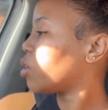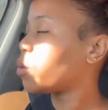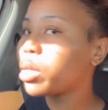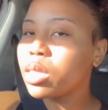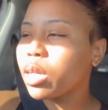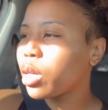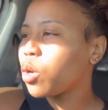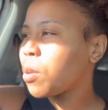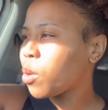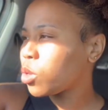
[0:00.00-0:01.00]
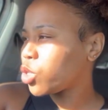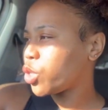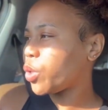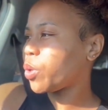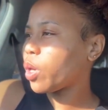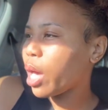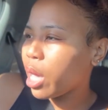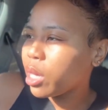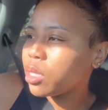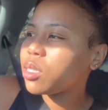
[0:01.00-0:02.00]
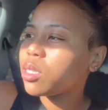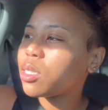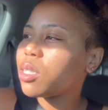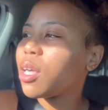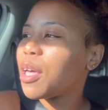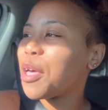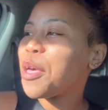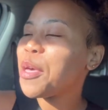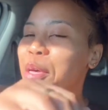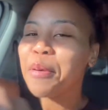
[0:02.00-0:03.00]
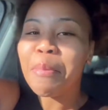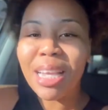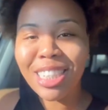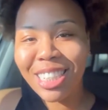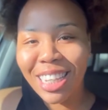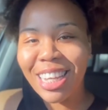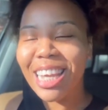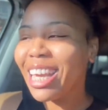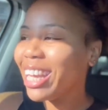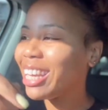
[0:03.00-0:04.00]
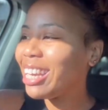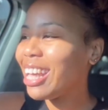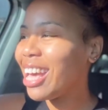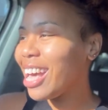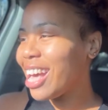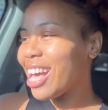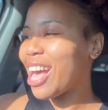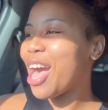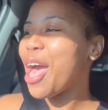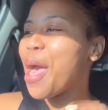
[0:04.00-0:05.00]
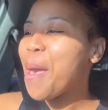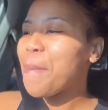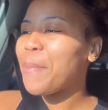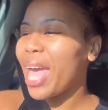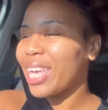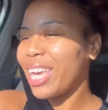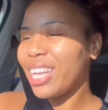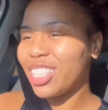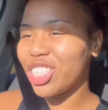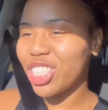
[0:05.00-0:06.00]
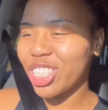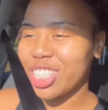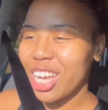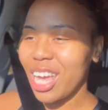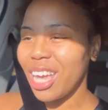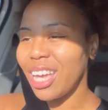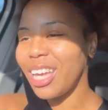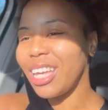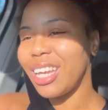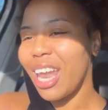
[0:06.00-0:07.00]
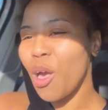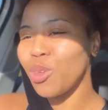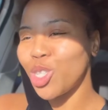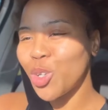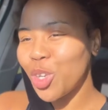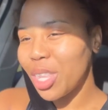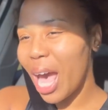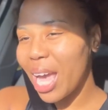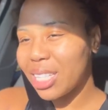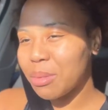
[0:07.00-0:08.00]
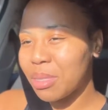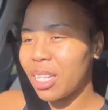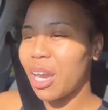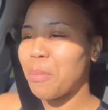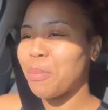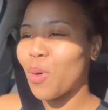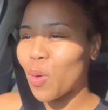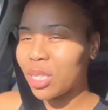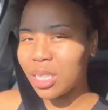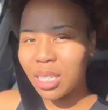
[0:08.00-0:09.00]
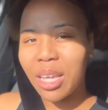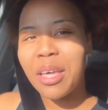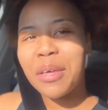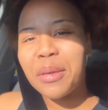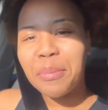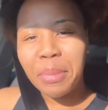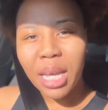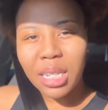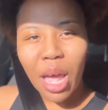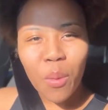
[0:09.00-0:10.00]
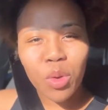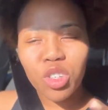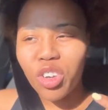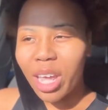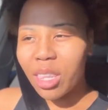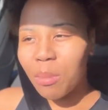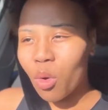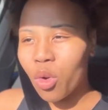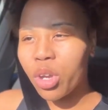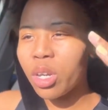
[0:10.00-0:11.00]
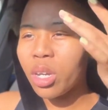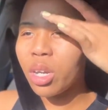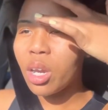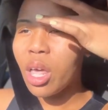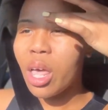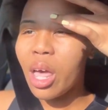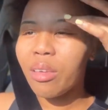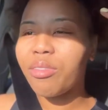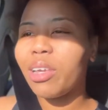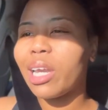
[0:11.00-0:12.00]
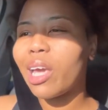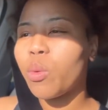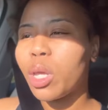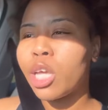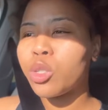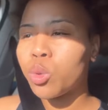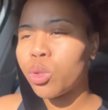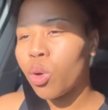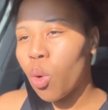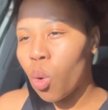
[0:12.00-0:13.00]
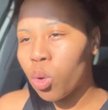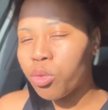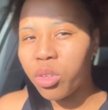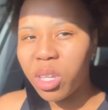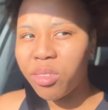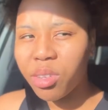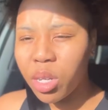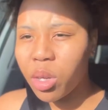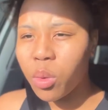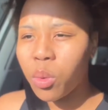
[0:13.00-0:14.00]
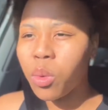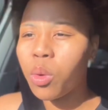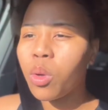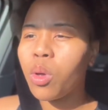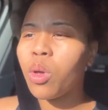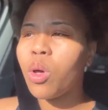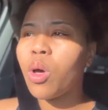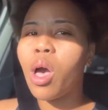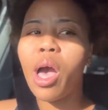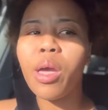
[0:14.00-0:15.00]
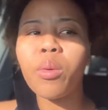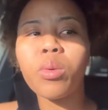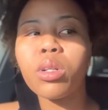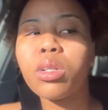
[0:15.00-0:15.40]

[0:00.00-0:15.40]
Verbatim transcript: once i get home i will show you guys my shein package and i will show you the items that i bought but i won't try them on i feel like when i do the haul for that video i will